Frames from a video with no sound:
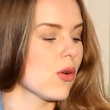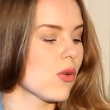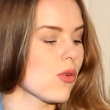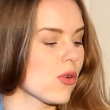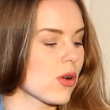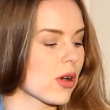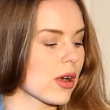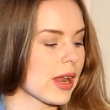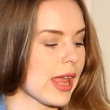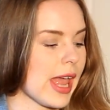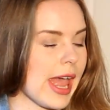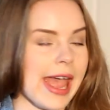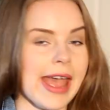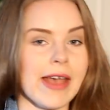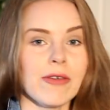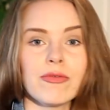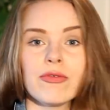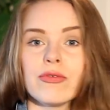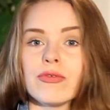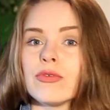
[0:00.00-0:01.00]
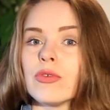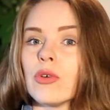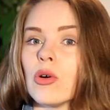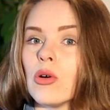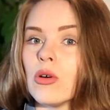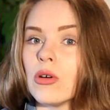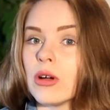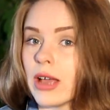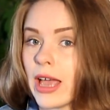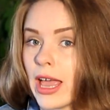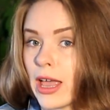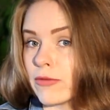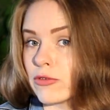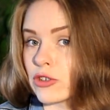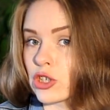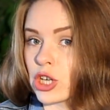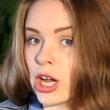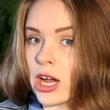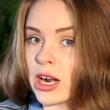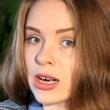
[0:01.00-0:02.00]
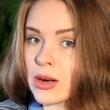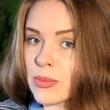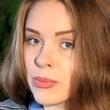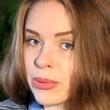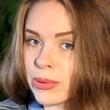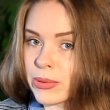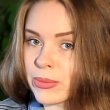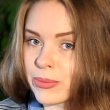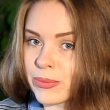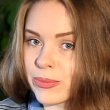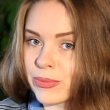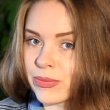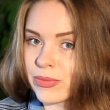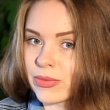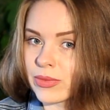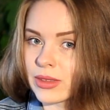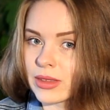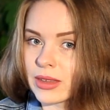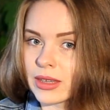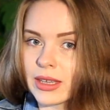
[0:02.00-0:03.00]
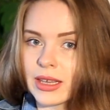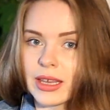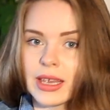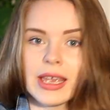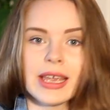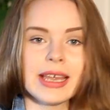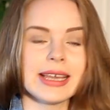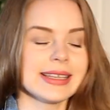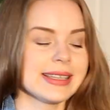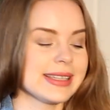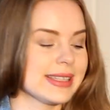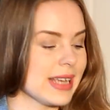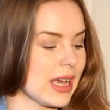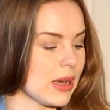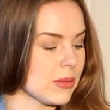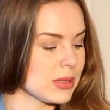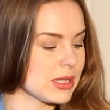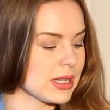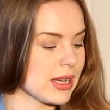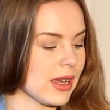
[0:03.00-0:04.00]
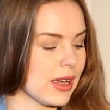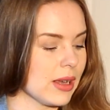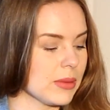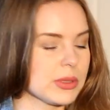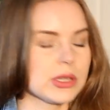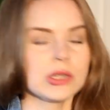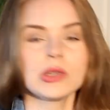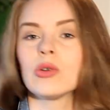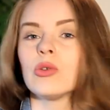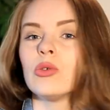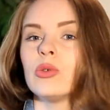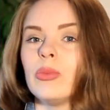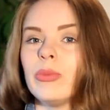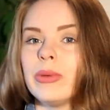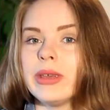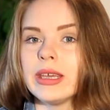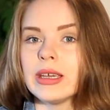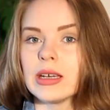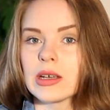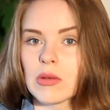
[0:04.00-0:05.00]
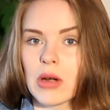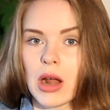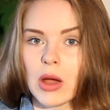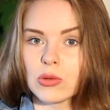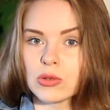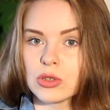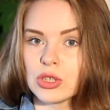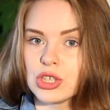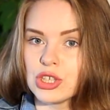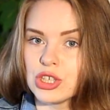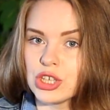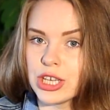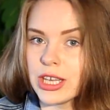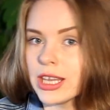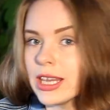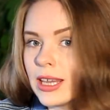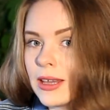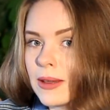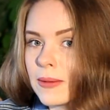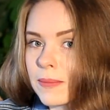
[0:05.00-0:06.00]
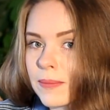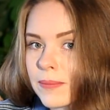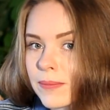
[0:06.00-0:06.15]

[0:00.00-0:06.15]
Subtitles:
or F or F sharp. Sometimes it could be around G.